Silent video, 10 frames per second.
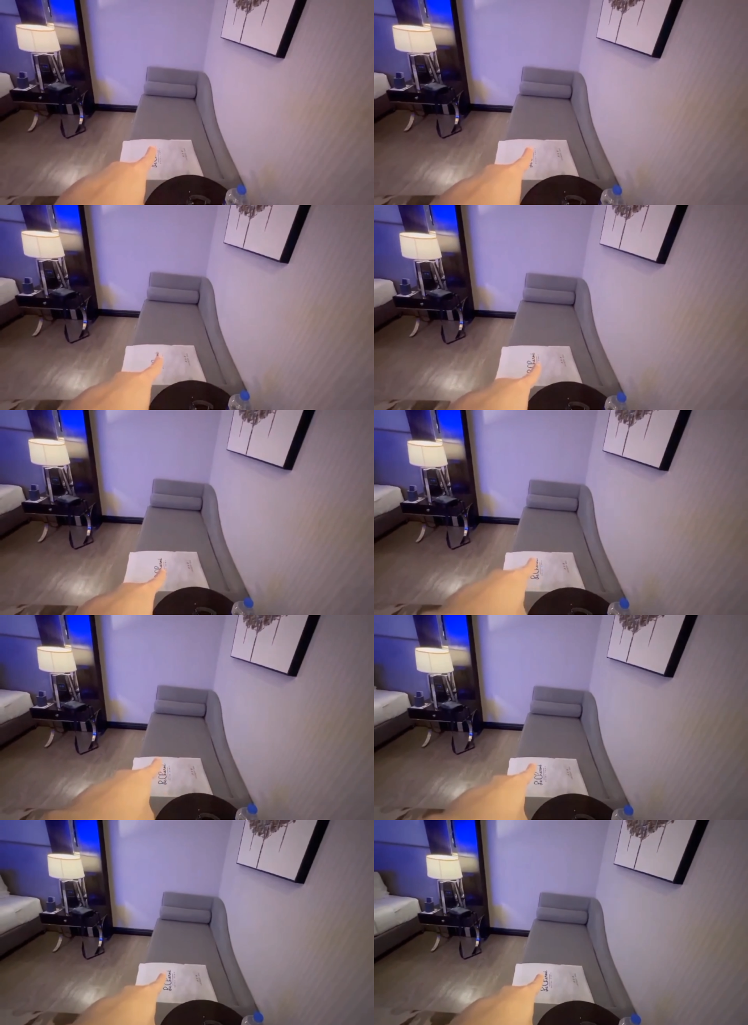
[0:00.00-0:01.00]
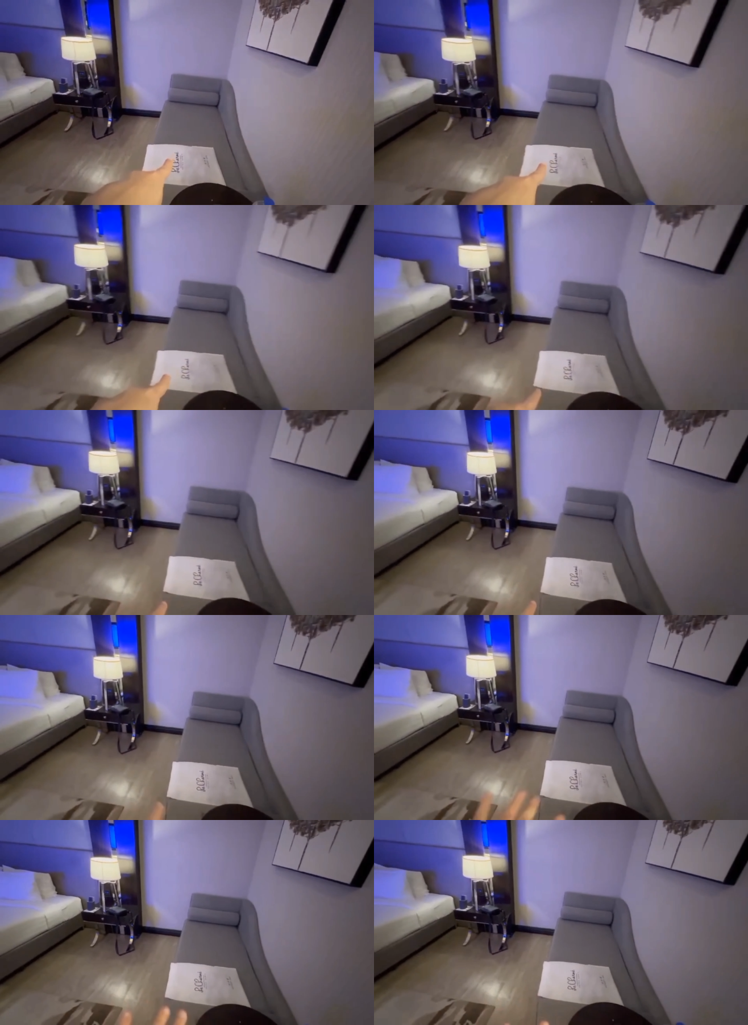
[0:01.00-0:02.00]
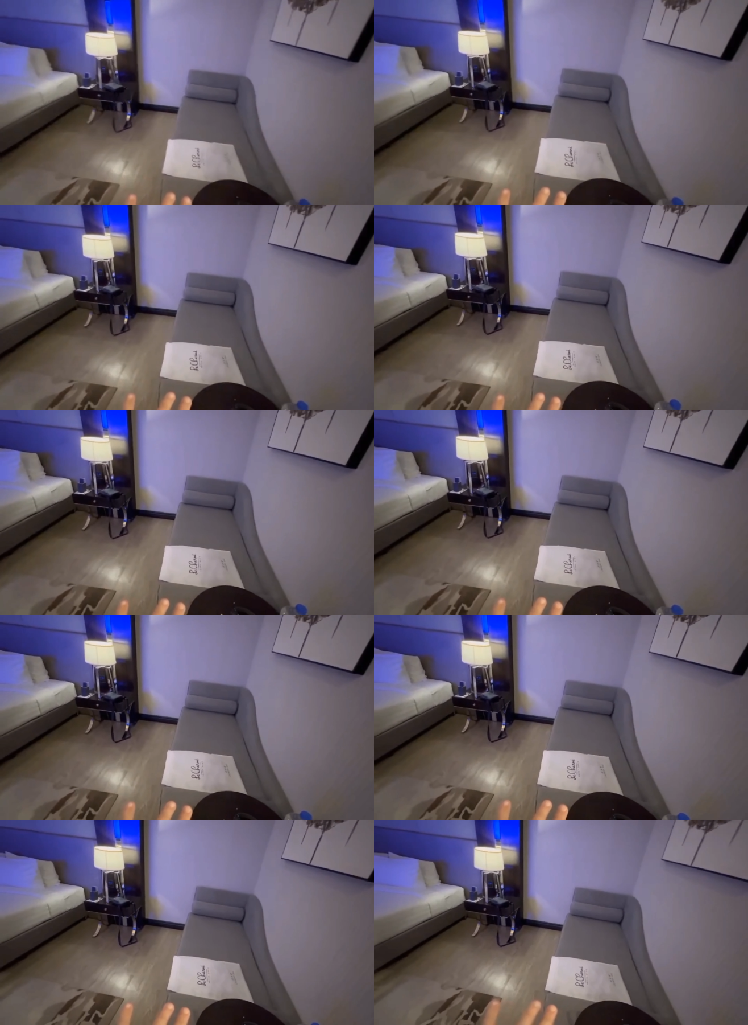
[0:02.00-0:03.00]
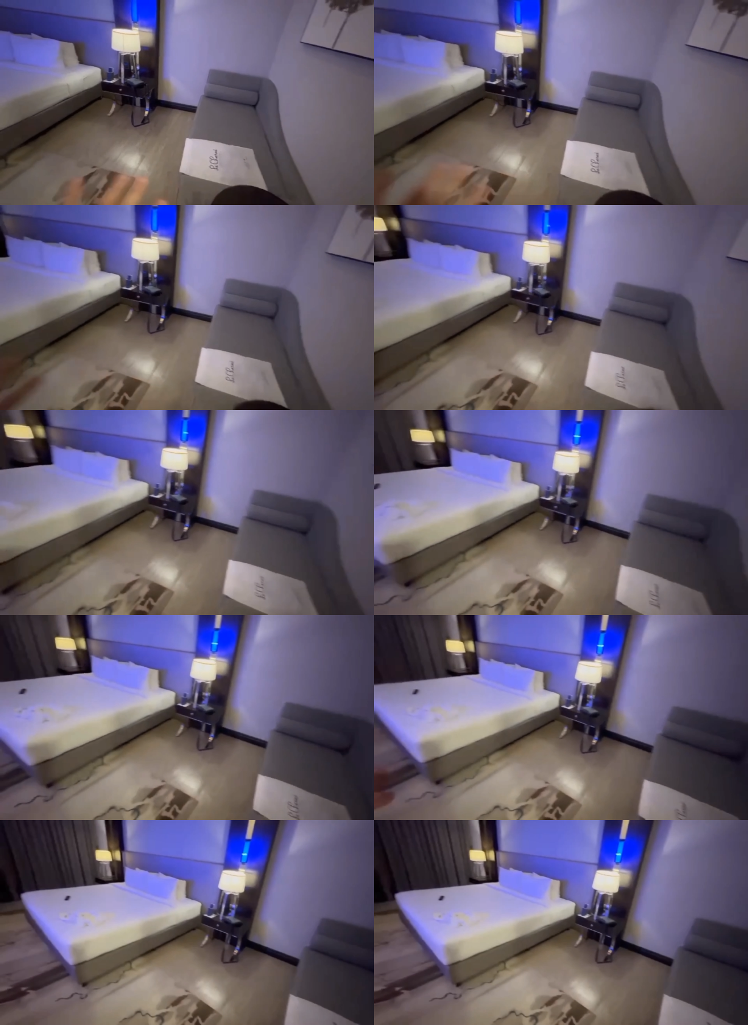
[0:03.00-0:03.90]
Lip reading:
Nobody's mouth can be seen.